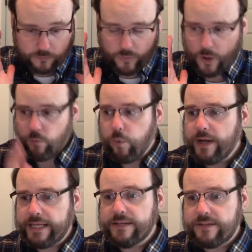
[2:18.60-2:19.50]

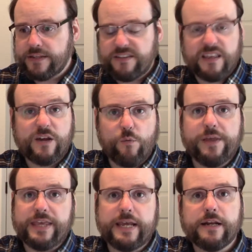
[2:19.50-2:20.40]
what is this thing
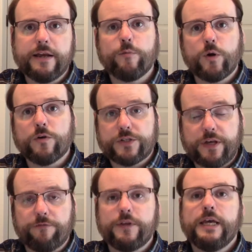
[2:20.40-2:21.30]
within him or
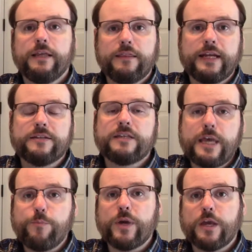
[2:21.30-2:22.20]
herself that is
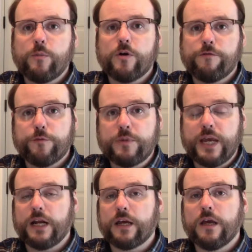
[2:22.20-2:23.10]
keeping him or her from
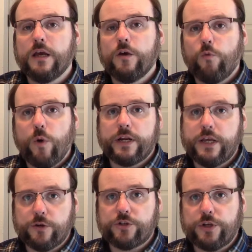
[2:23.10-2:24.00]
getting what he or she